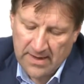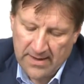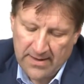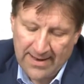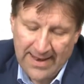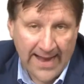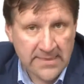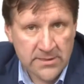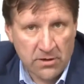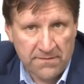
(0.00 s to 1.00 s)
uh,
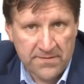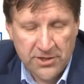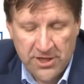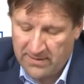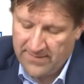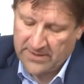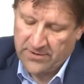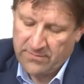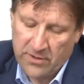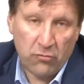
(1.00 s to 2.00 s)
length of the channel
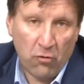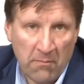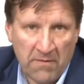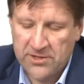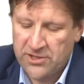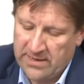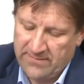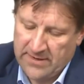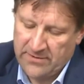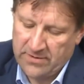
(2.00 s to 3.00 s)
vector, the norm of the
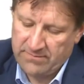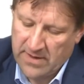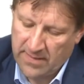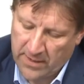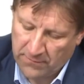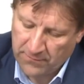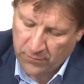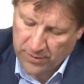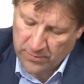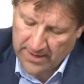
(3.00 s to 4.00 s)
channel vector. And then of
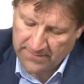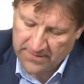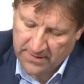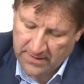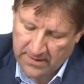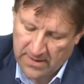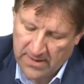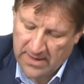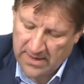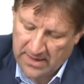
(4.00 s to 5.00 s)
course we have the
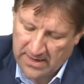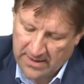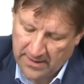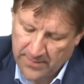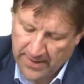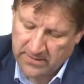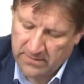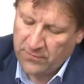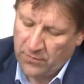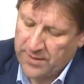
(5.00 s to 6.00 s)

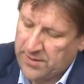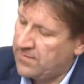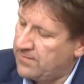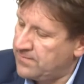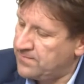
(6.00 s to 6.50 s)
respective noise.